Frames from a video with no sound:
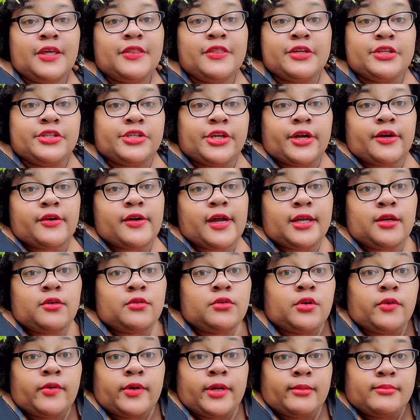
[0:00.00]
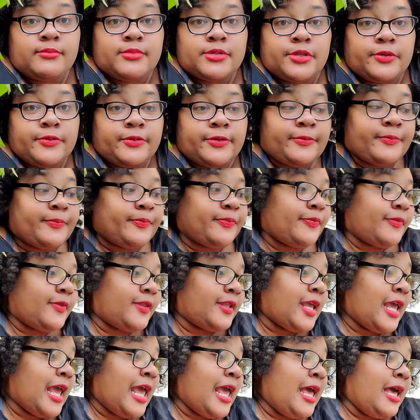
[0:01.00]
dirt. I don't know what I'm doing,
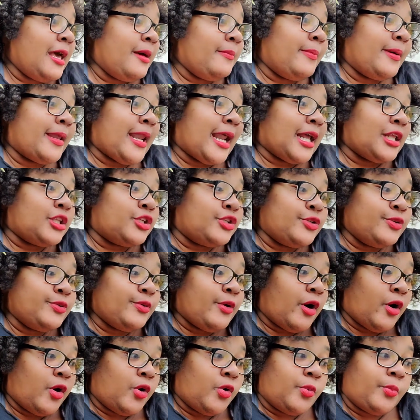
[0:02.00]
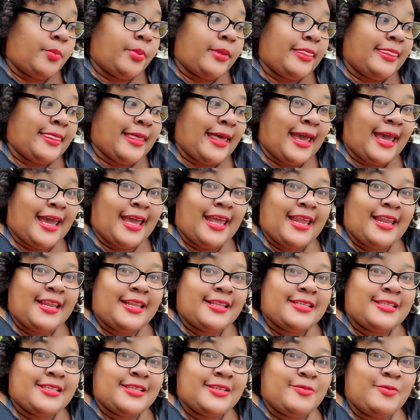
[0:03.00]
but I do hope that
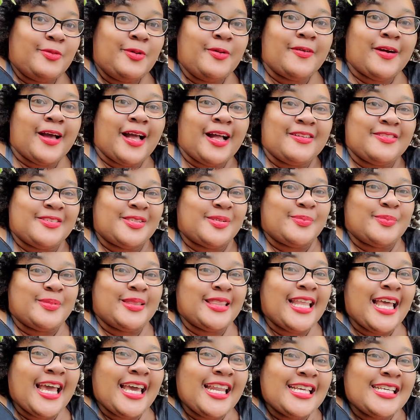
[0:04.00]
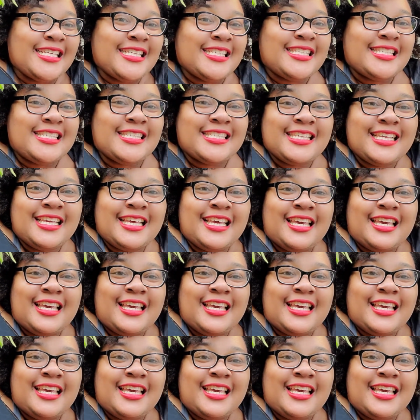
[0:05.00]
we will have some lettuce